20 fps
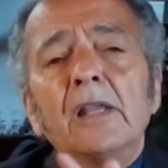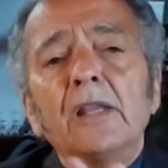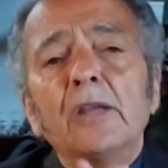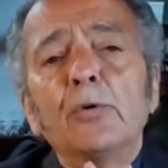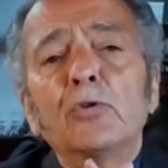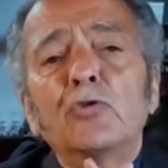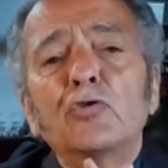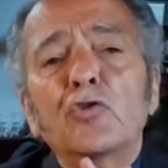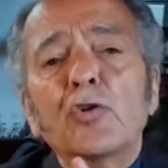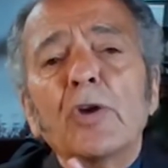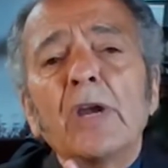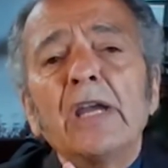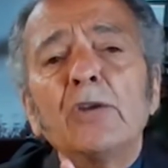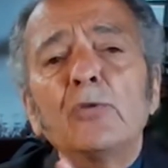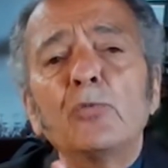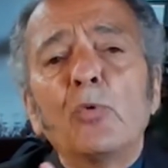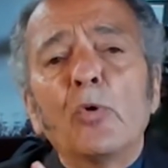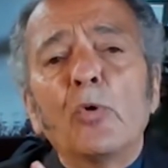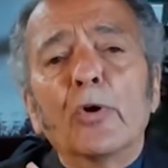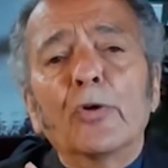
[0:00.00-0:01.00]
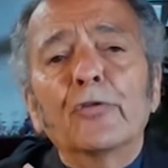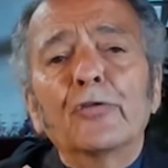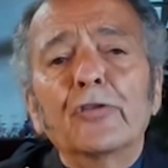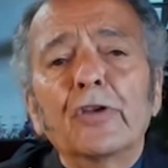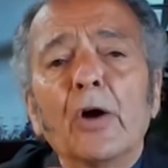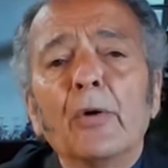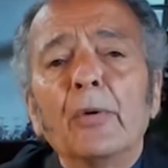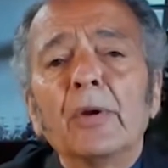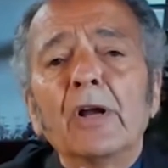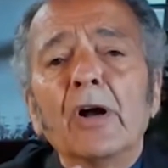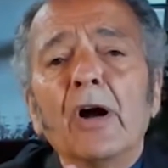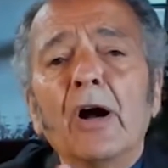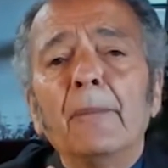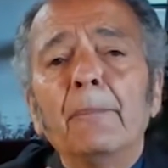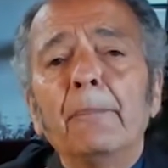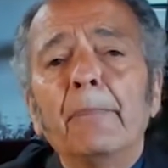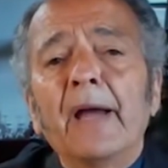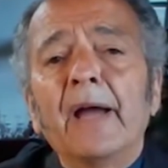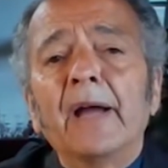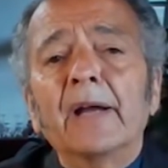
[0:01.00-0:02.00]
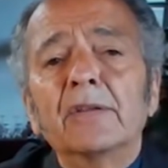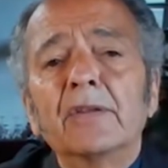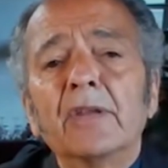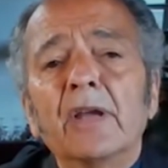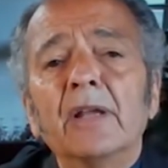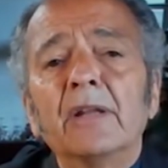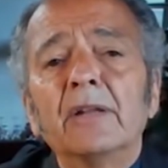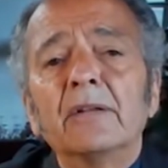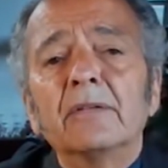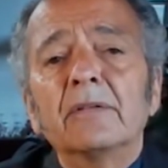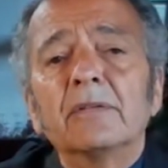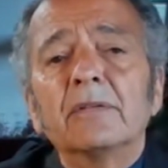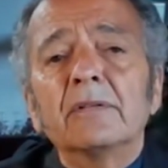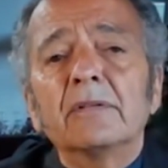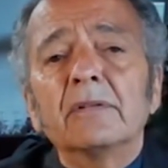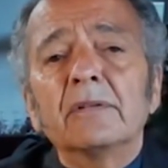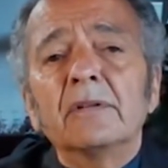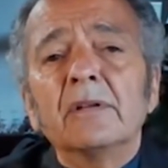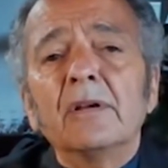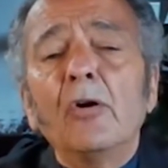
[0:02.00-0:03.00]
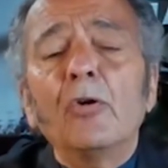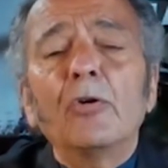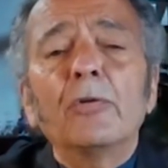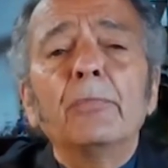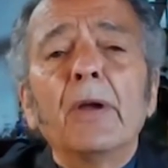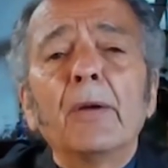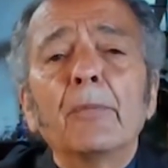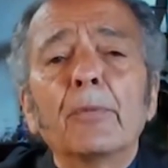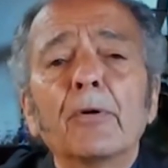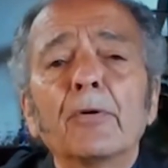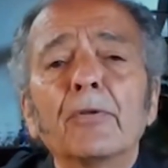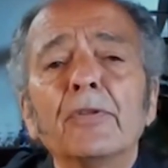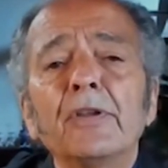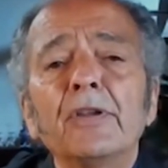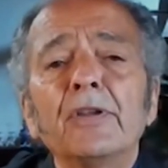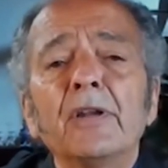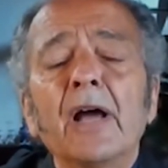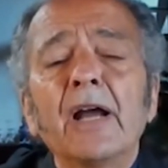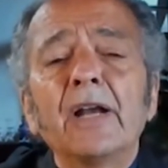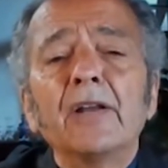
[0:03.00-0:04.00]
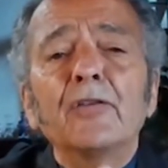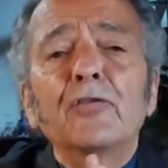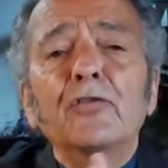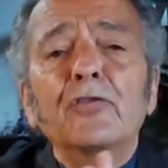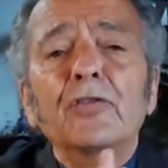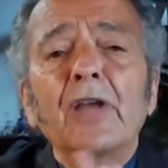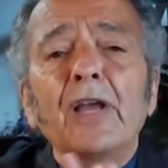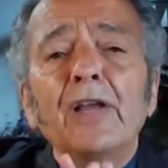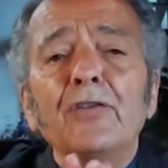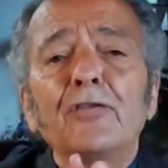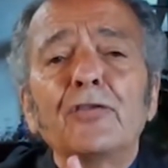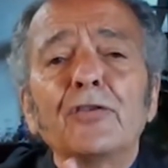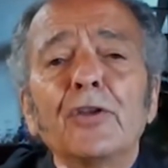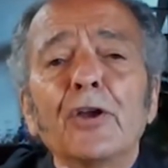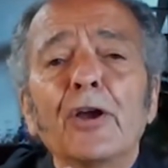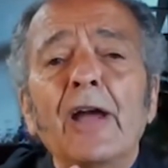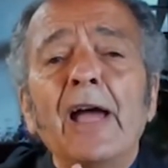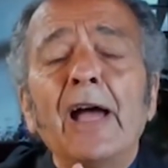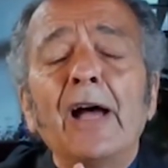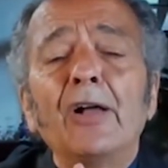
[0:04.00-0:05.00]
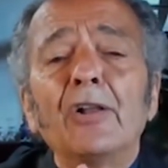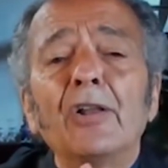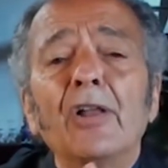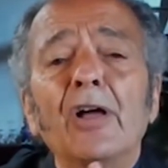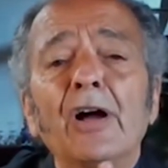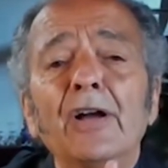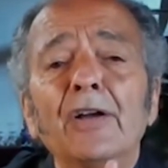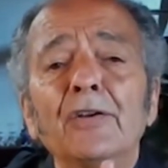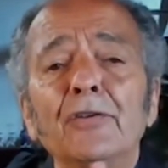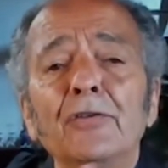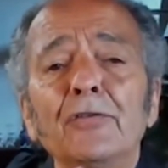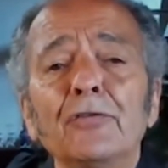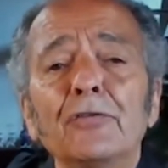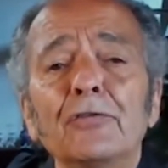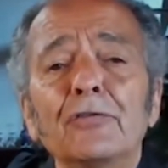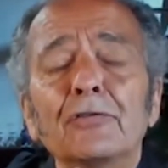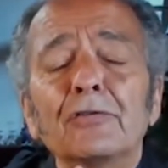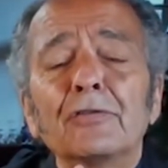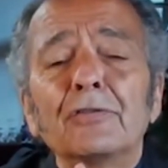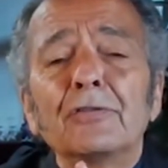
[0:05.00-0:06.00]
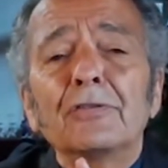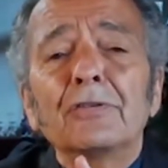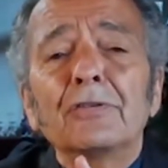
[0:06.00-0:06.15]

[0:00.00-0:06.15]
There were trade wars going on back then. Oh, remember the United States and their allies